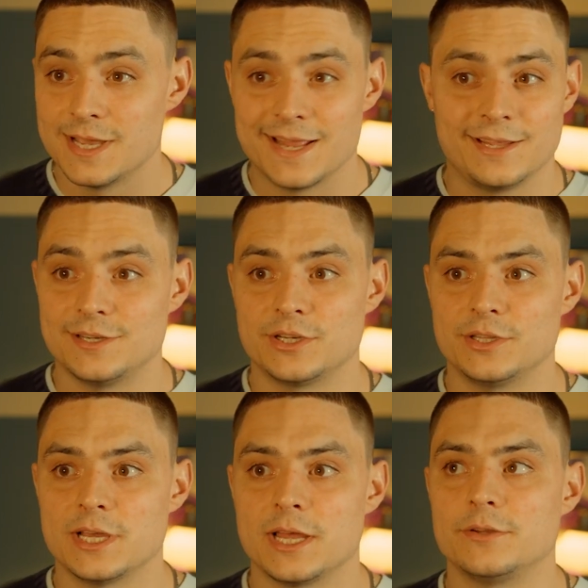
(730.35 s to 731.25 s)
and it can
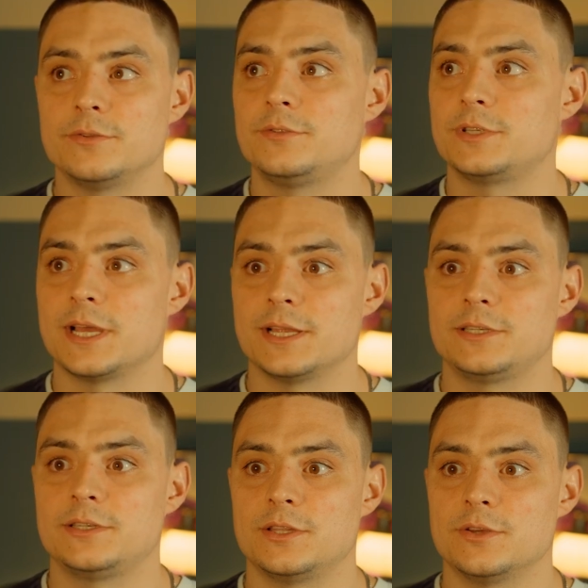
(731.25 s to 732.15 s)
suddenly handle
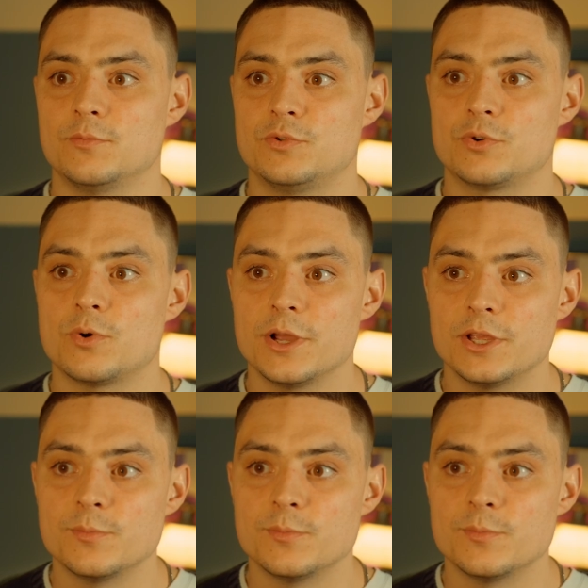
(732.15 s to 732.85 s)
tasks that would require